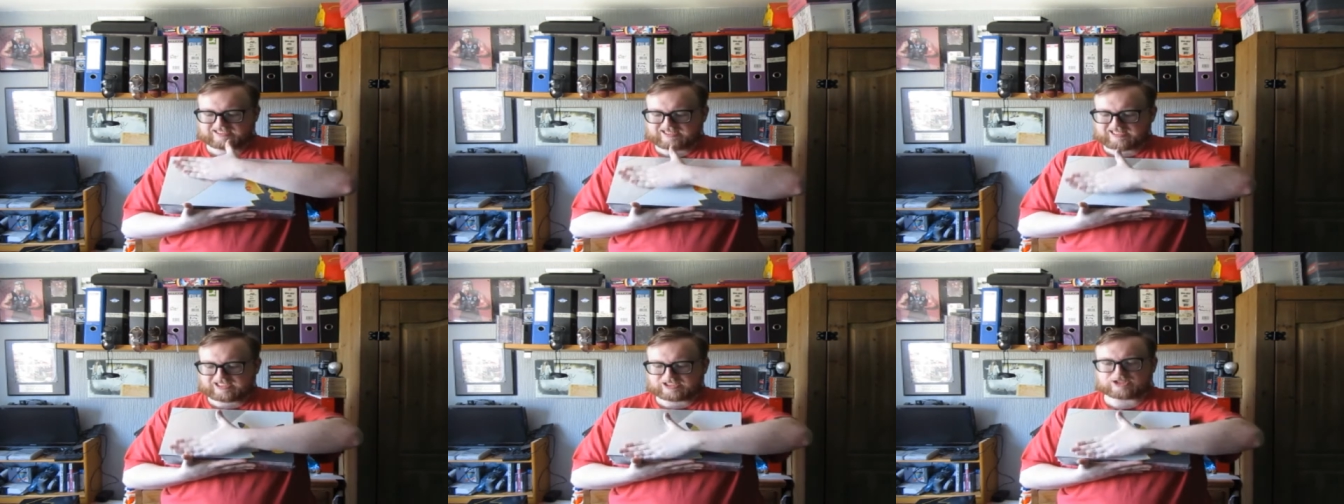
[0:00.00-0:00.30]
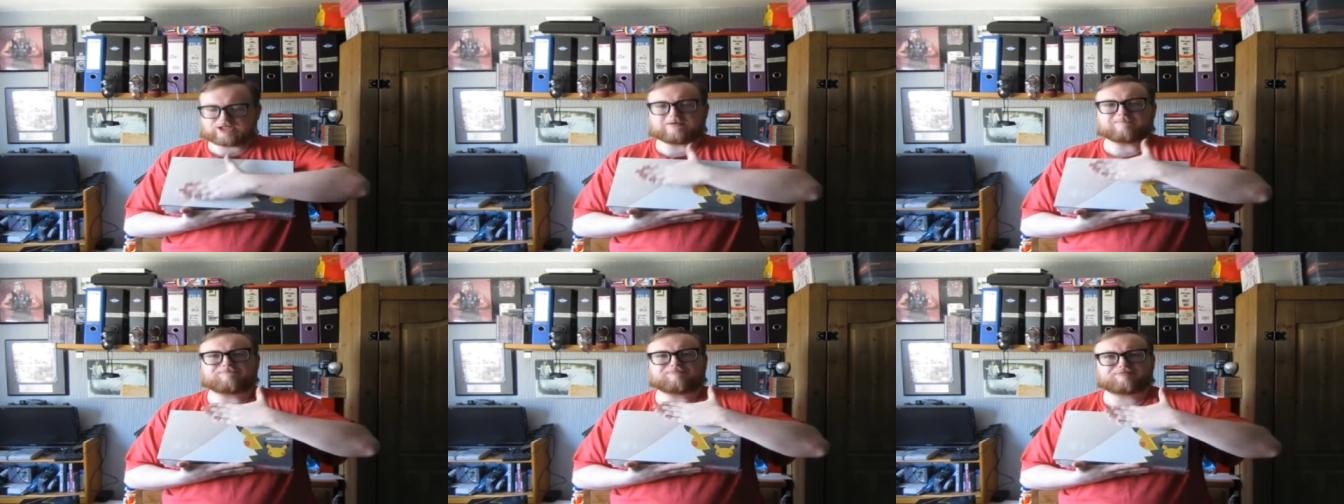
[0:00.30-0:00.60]

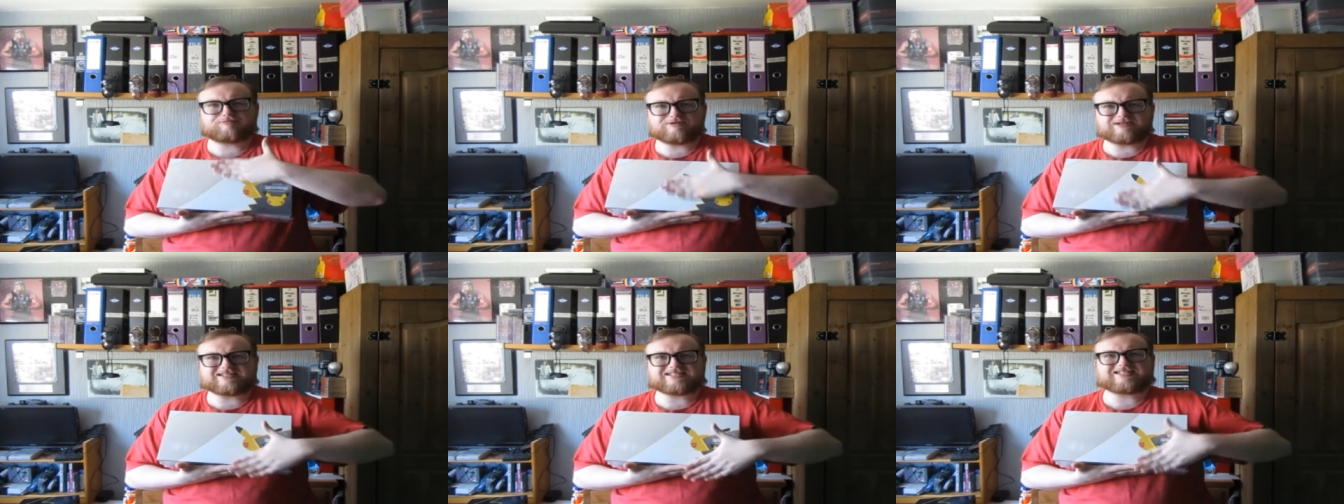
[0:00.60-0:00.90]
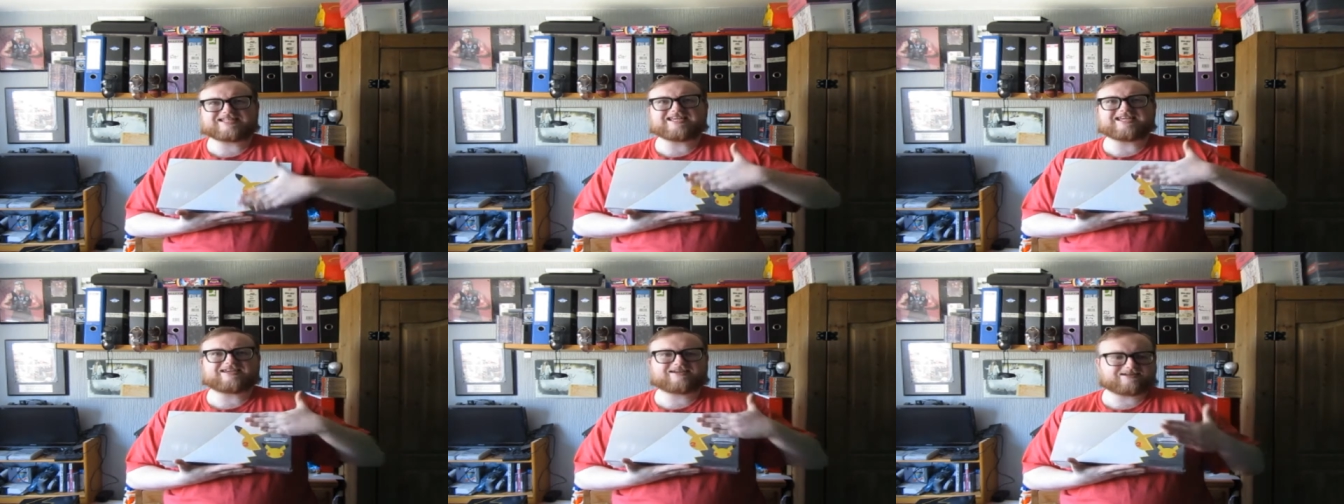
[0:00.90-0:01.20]
literally
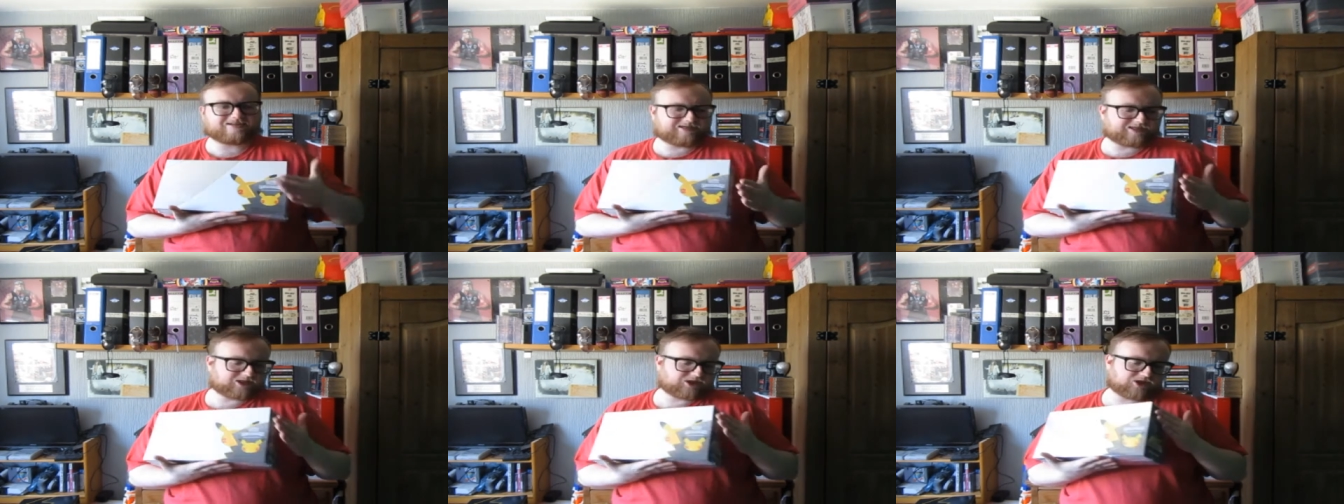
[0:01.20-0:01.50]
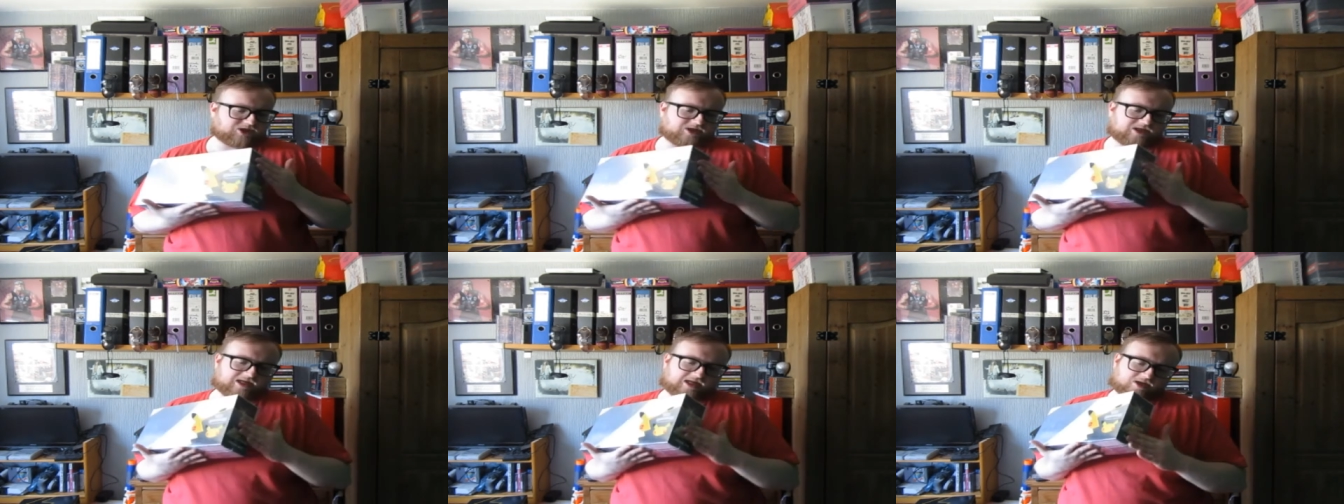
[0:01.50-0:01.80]
pristine
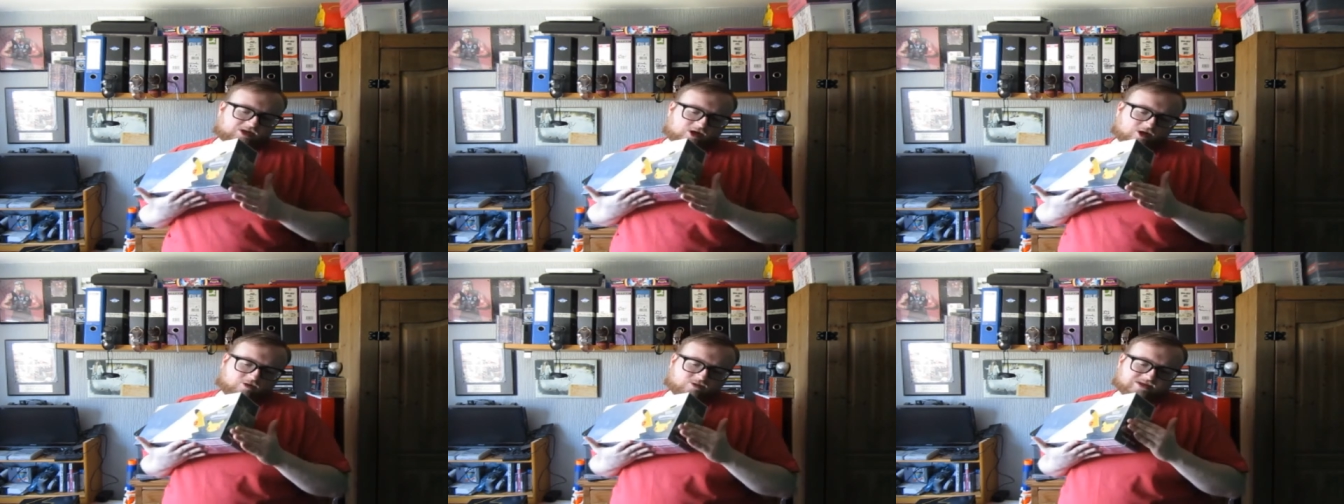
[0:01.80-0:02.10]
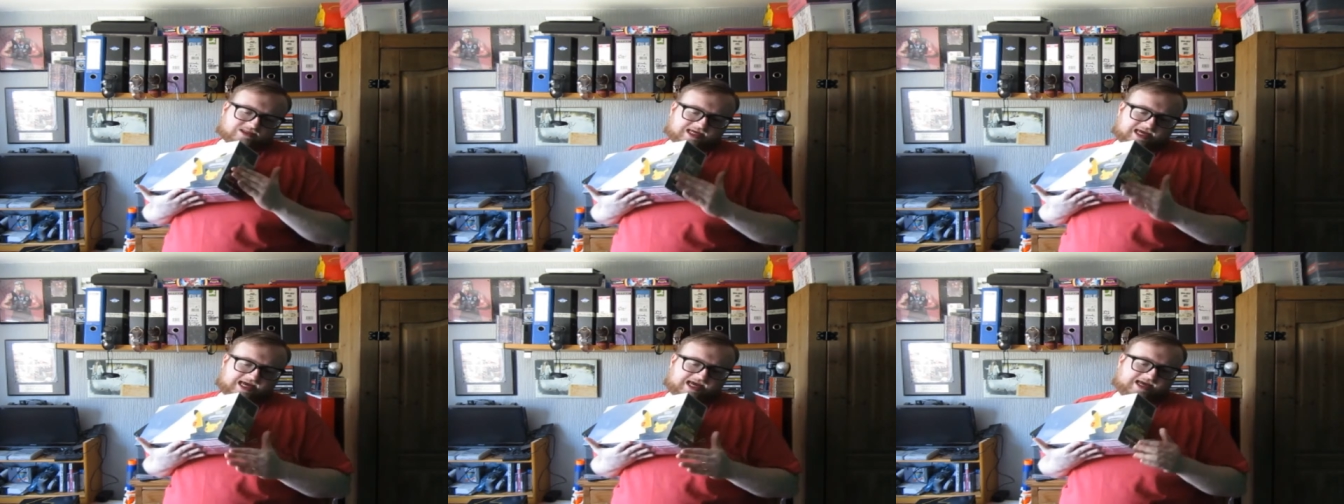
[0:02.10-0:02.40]
condition, no
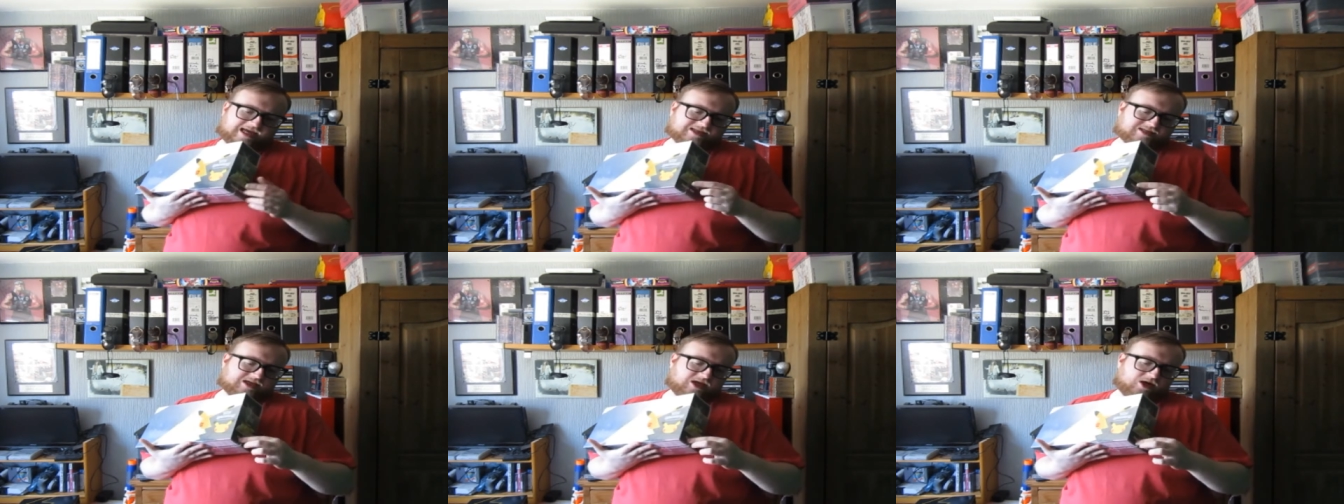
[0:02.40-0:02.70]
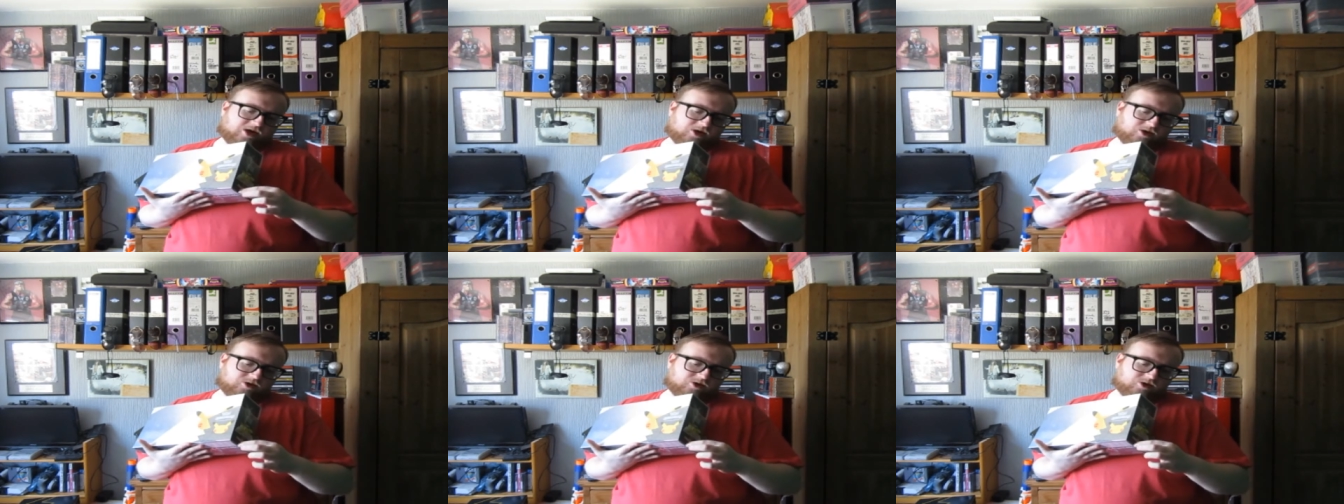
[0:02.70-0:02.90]
tears,